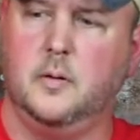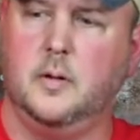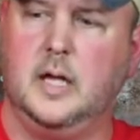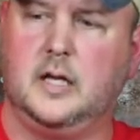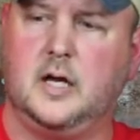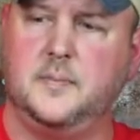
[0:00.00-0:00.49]

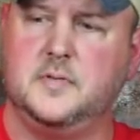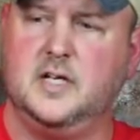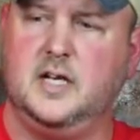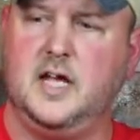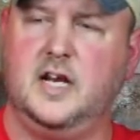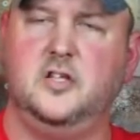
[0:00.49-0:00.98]
It comes in
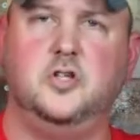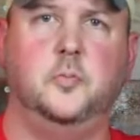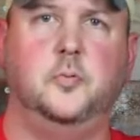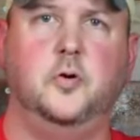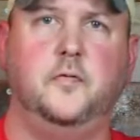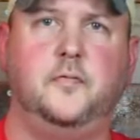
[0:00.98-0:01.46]
at 92
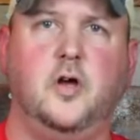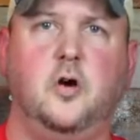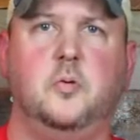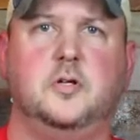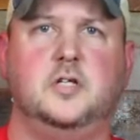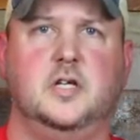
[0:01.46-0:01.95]
proof though,
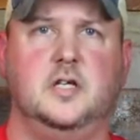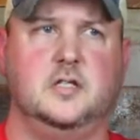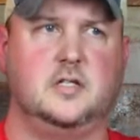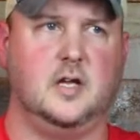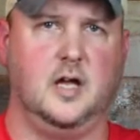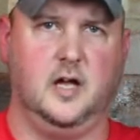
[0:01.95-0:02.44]
which
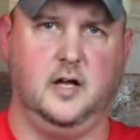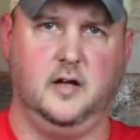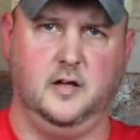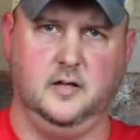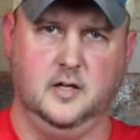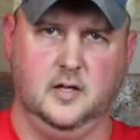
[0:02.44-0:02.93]
is
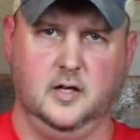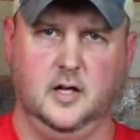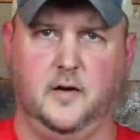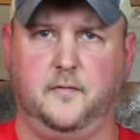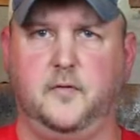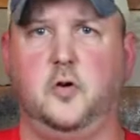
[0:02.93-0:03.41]
a
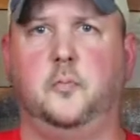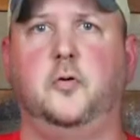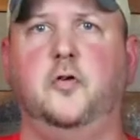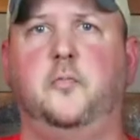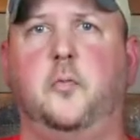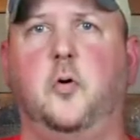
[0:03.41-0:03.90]
few
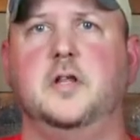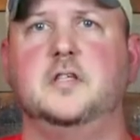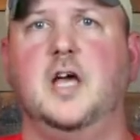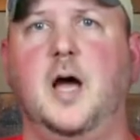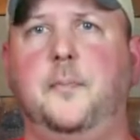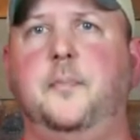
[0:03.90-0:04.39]
proof
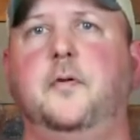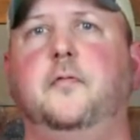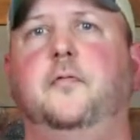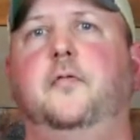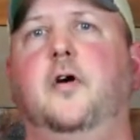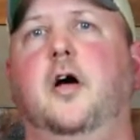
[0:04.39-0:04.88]
points up
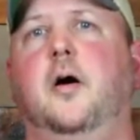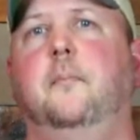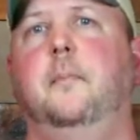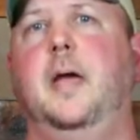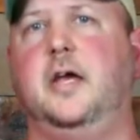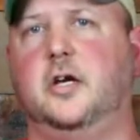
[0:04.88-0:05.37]

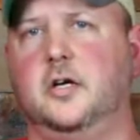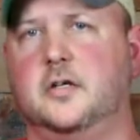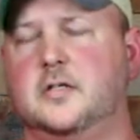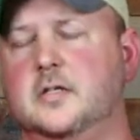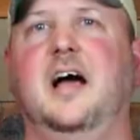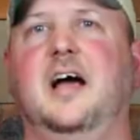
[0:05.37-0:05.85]
from
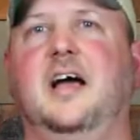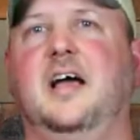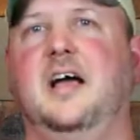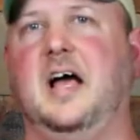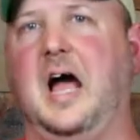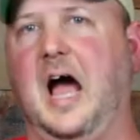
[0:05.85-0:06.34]
Maker's.
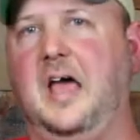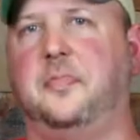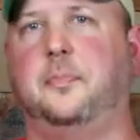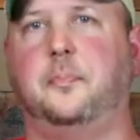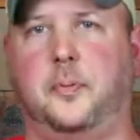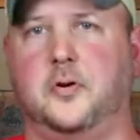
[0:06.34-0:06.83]

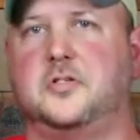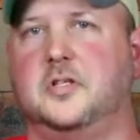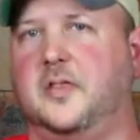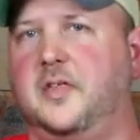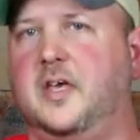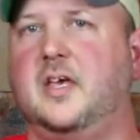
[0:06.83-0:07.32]
I
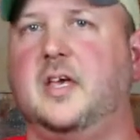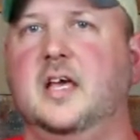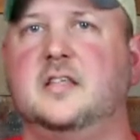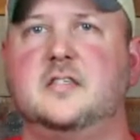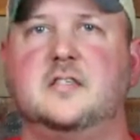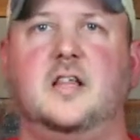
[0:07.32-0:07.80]
personally think
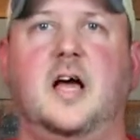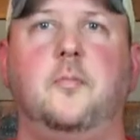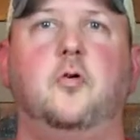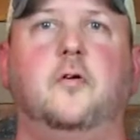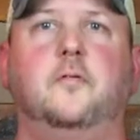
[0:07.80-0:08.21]
it's a lot more